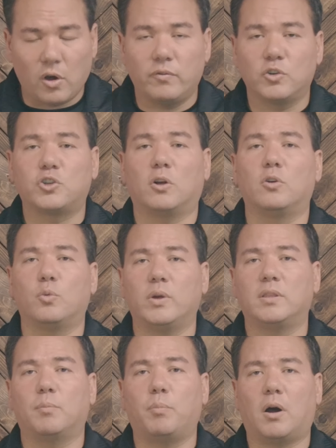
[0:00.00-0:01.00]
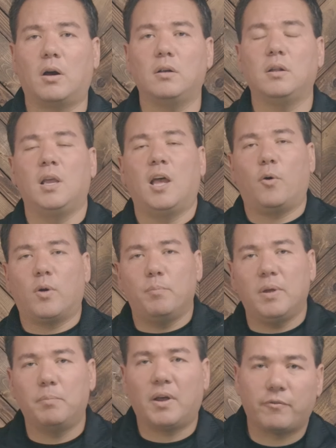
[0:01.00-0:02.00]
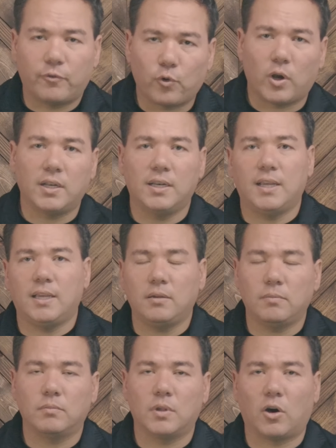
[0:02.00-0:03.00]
over shoulder width apart. I want to bend my front knee,